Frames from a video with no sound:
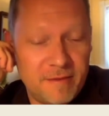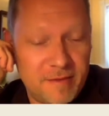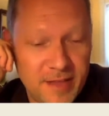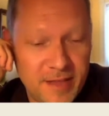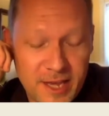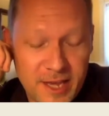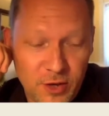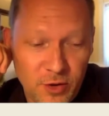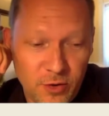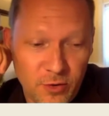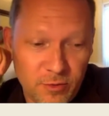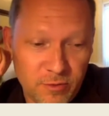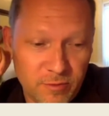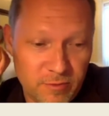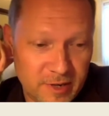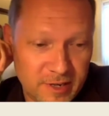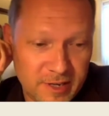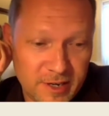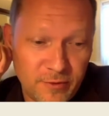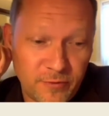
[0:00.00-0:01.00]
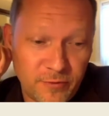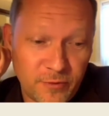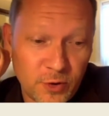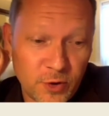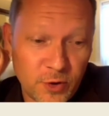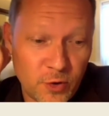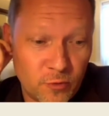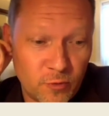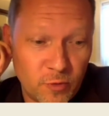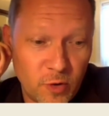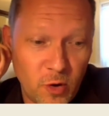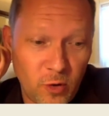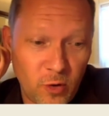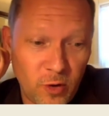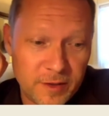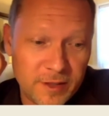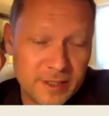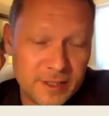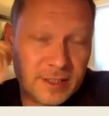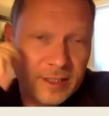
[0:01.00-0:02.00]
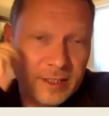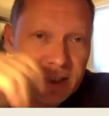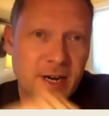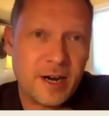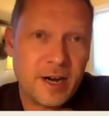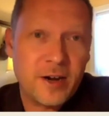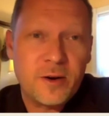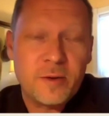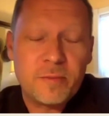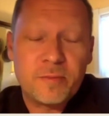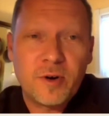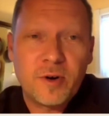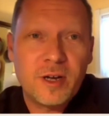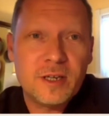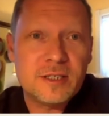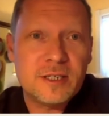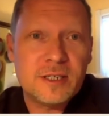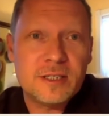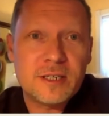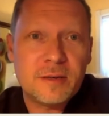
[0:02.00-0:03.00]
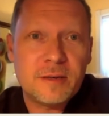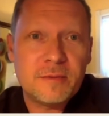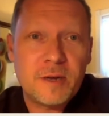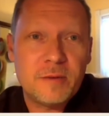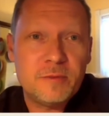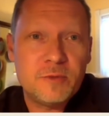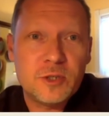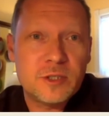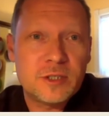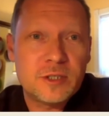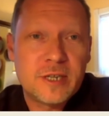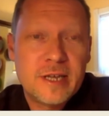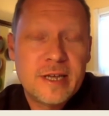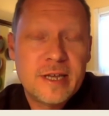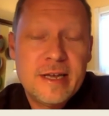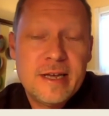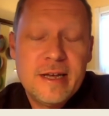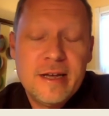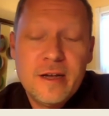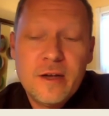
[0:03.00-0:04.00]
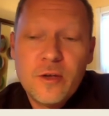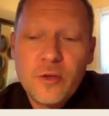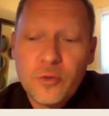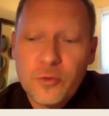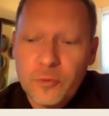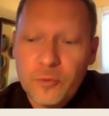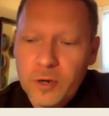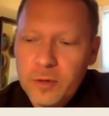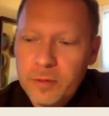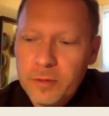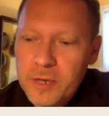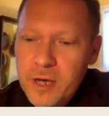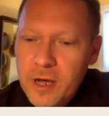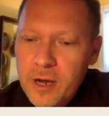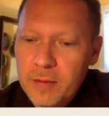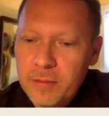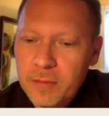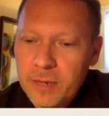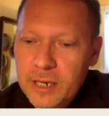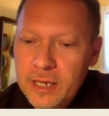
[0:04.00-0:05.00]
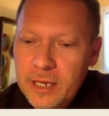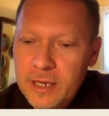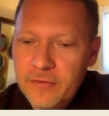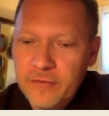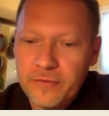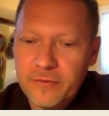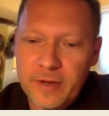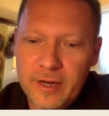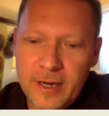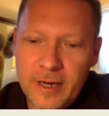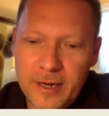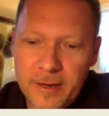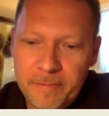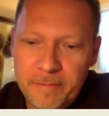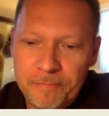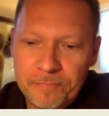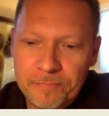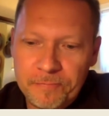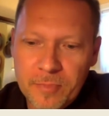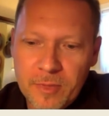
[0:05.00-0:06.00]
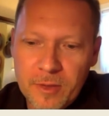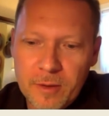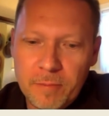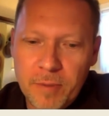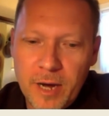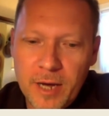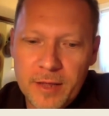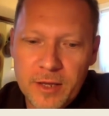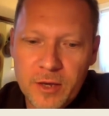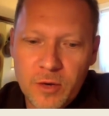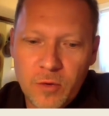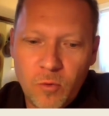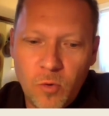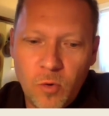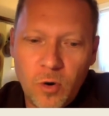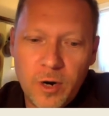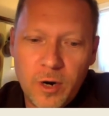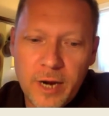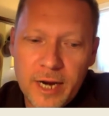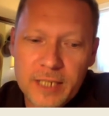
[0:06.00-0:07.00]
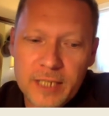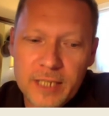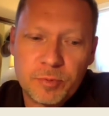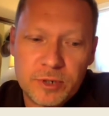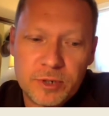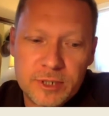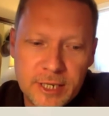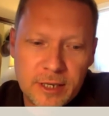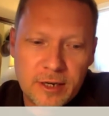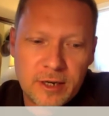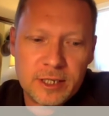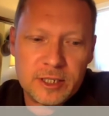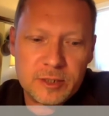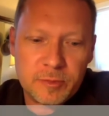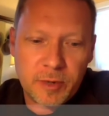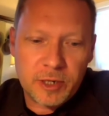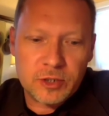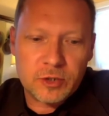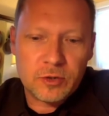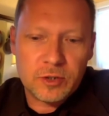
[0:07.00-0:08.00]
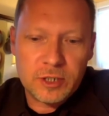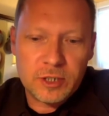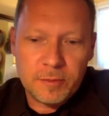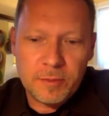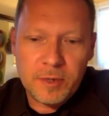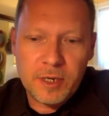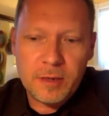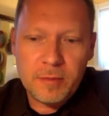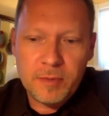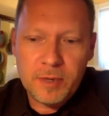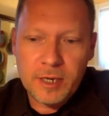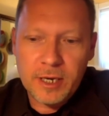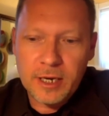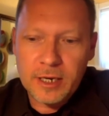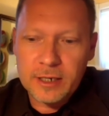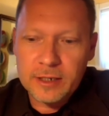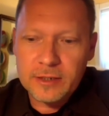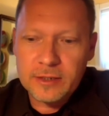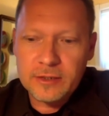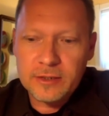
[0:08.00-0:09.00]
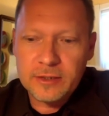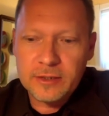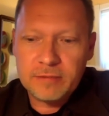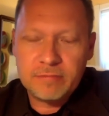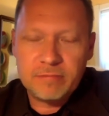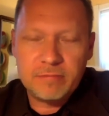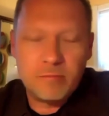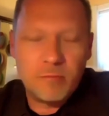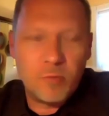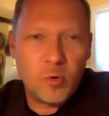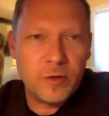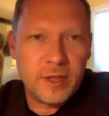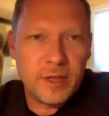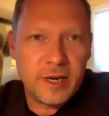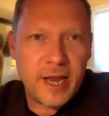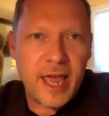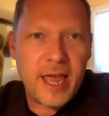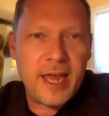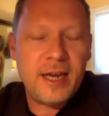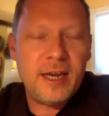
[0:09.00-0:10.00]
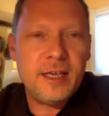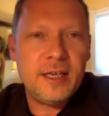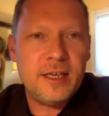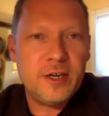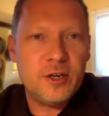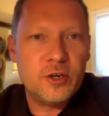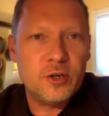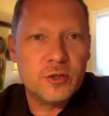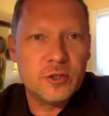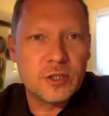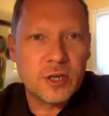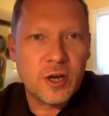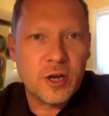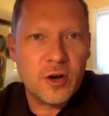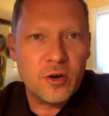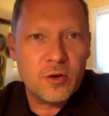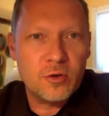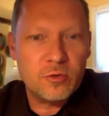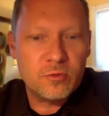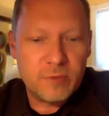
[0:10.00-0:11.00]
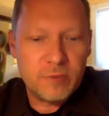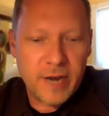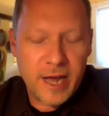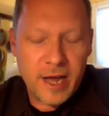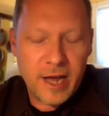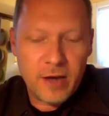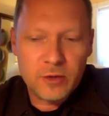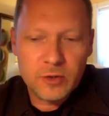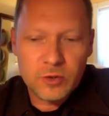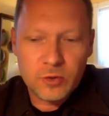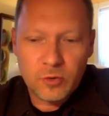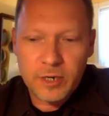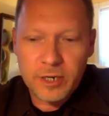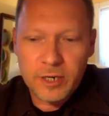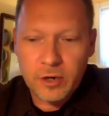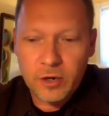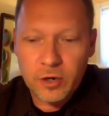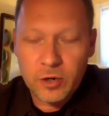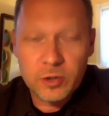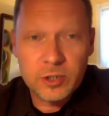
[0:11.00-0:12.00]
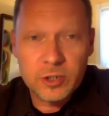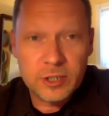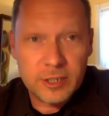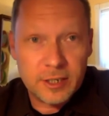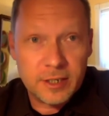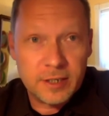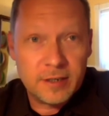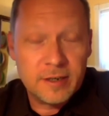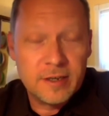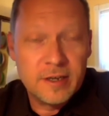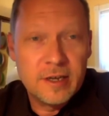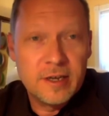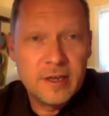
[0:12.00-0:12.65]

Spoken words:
thank you, for your role in this entire process. I'm just thrilled beyond belief by the award, and it's particularly special to me because more than 80 years ago now, Zora Neale Hurston